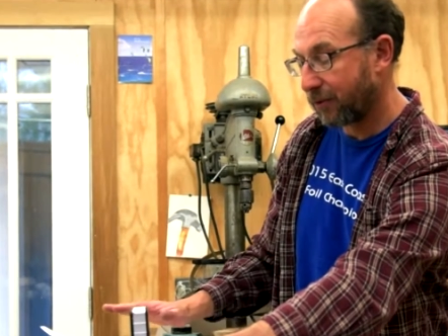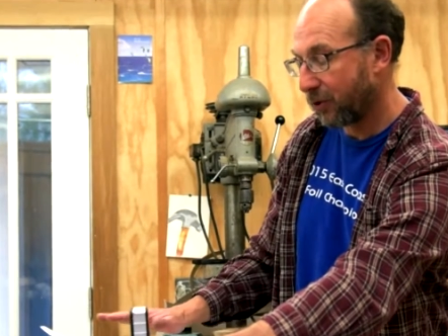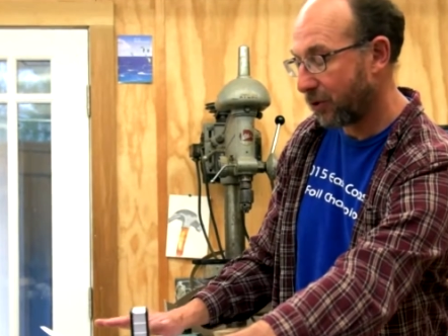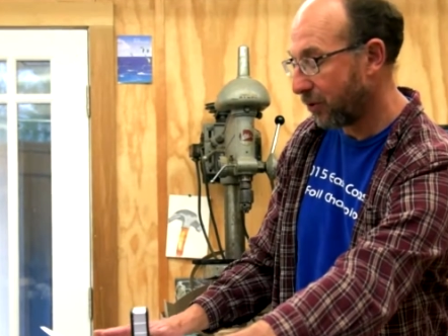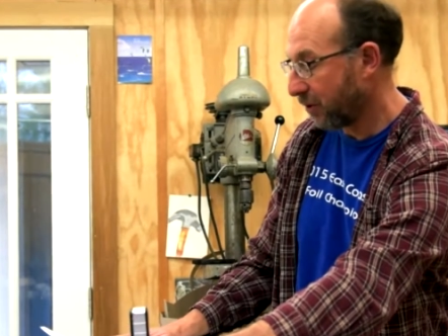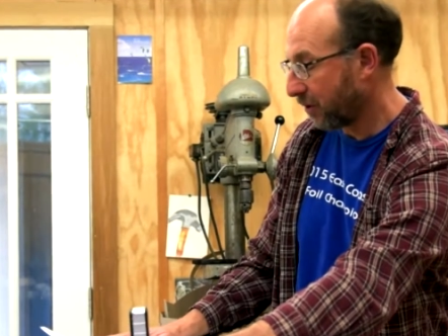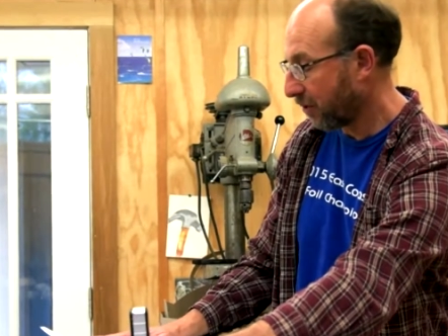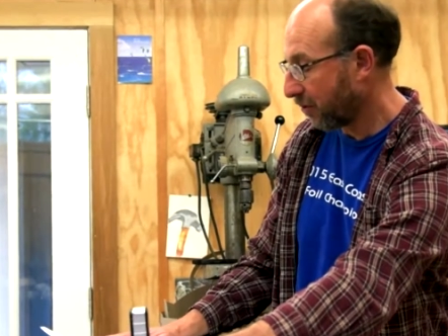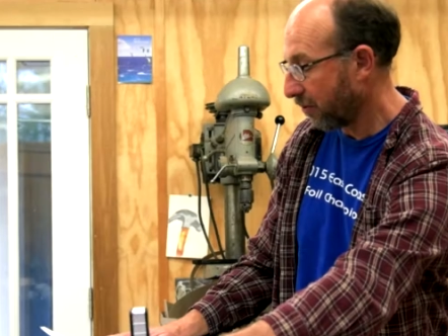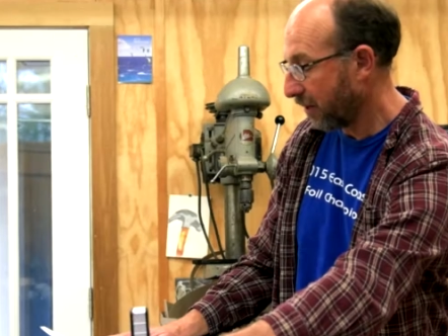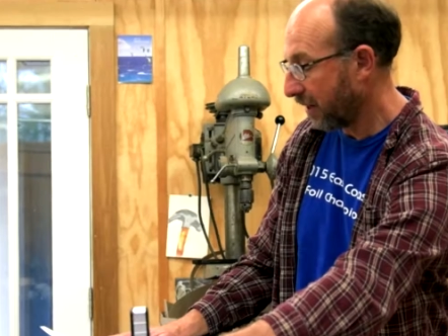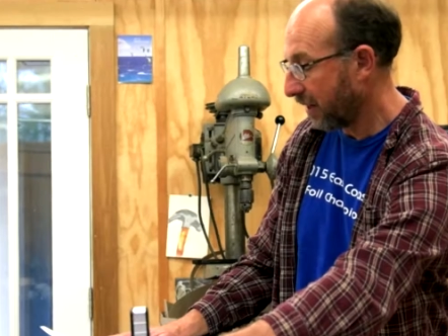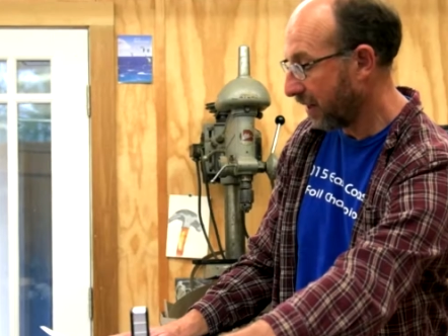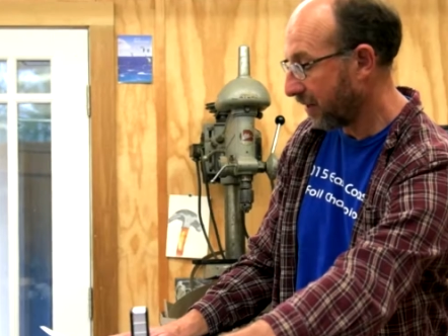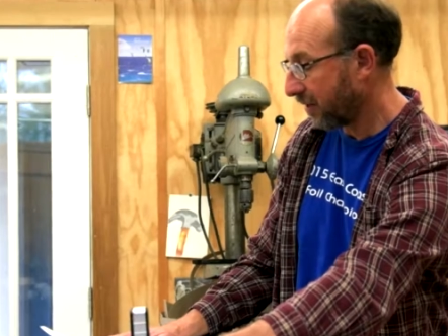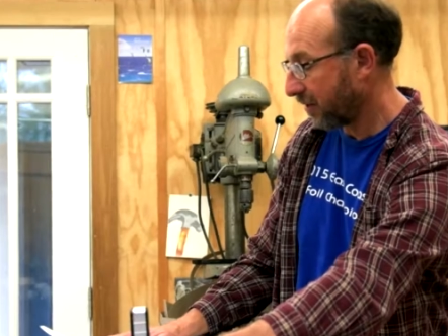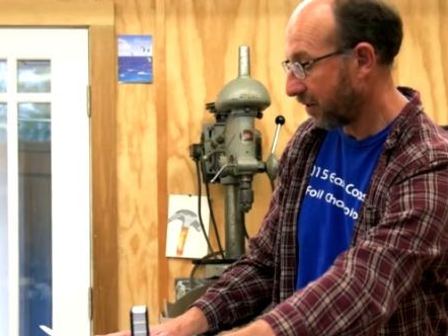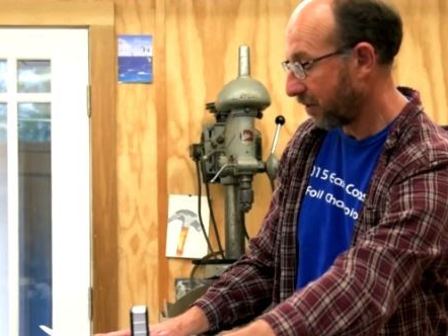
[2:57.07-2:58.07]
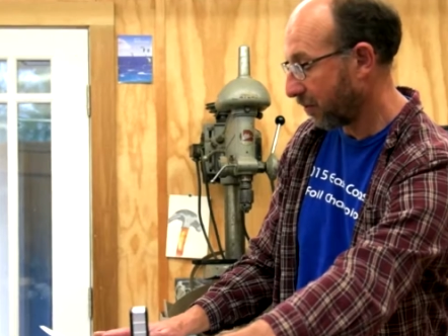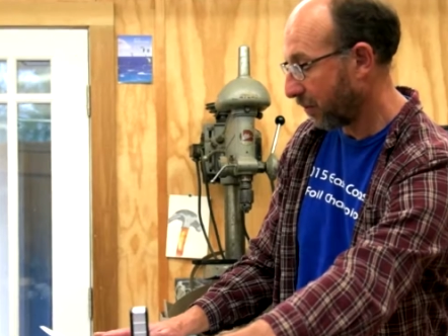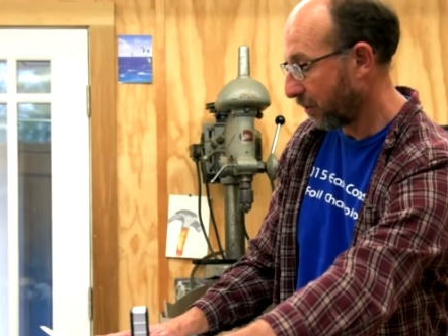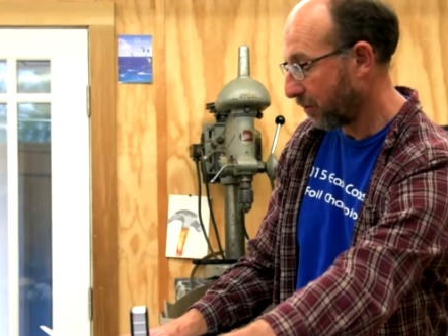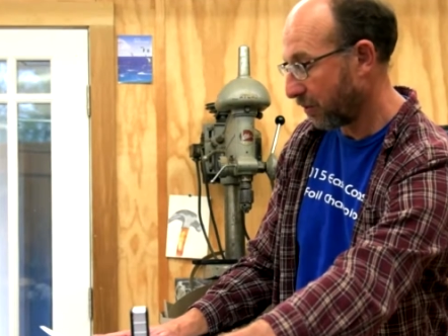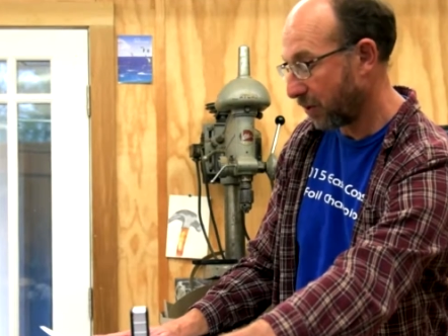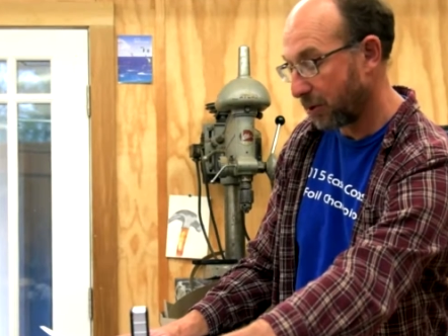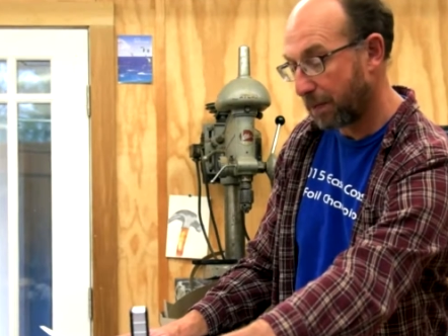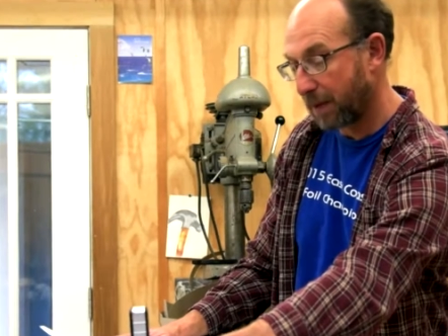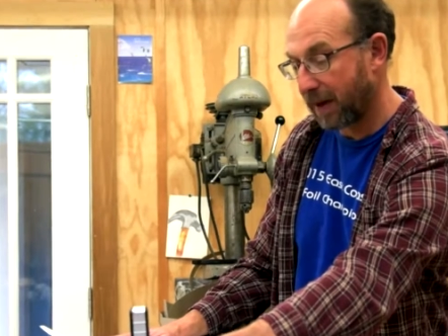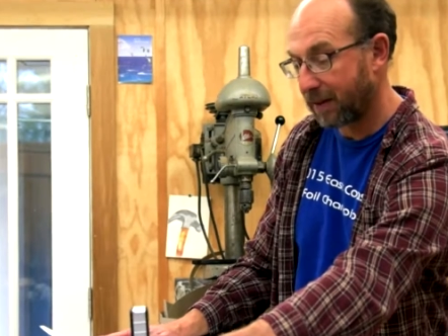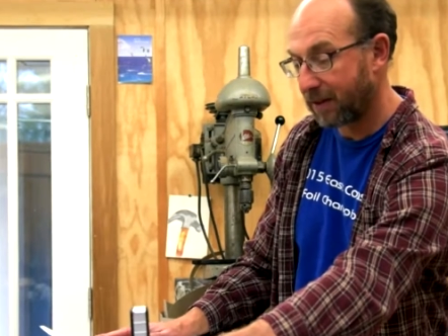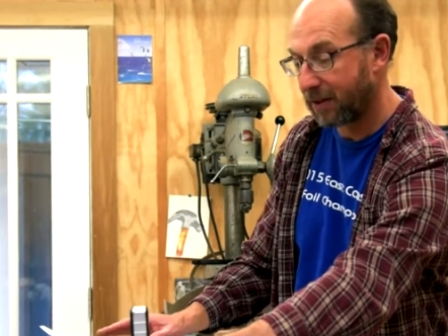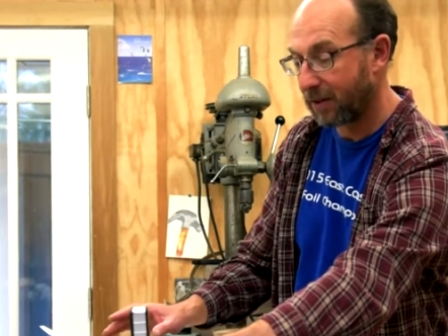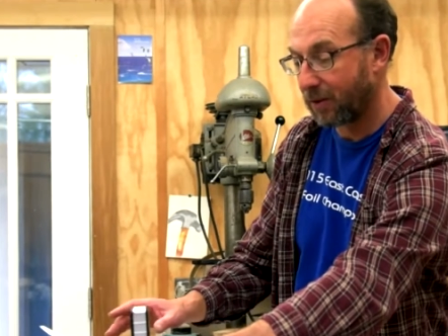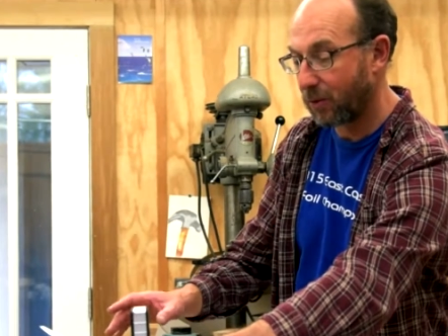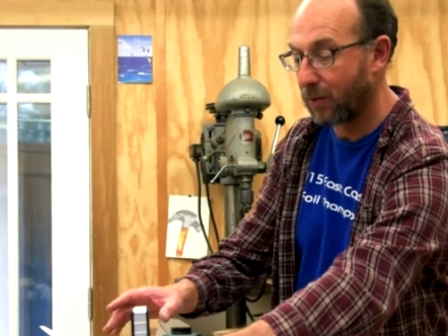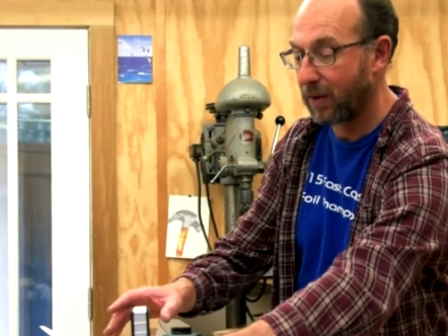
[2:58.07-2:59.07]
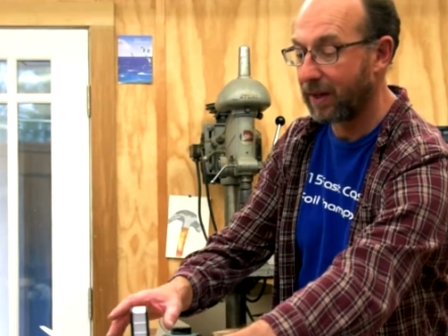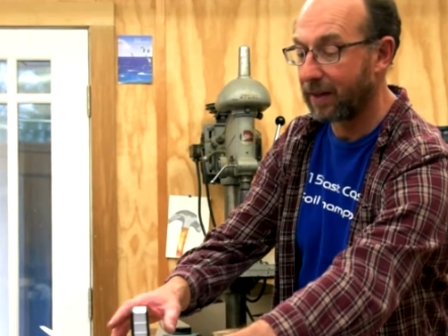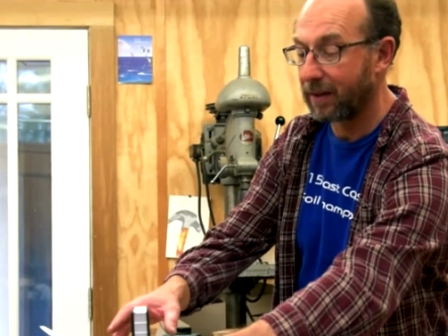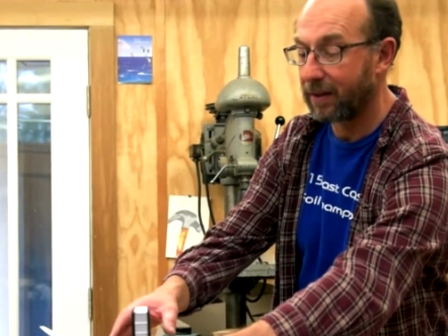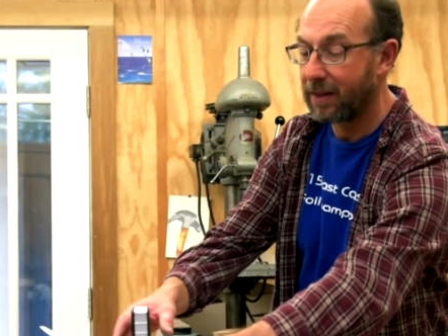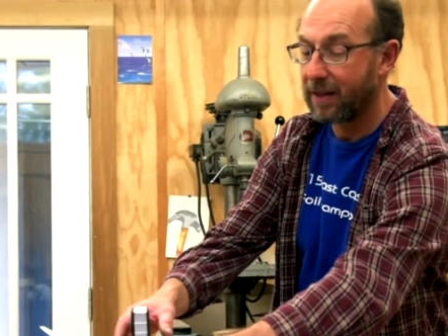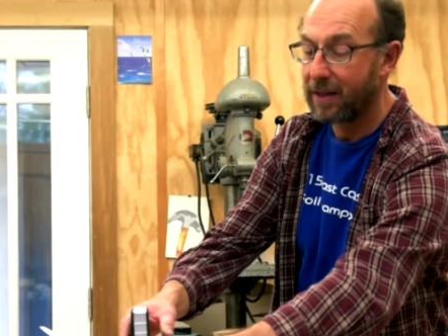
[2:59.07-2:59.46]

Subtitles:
2 degrees with respect to the wing.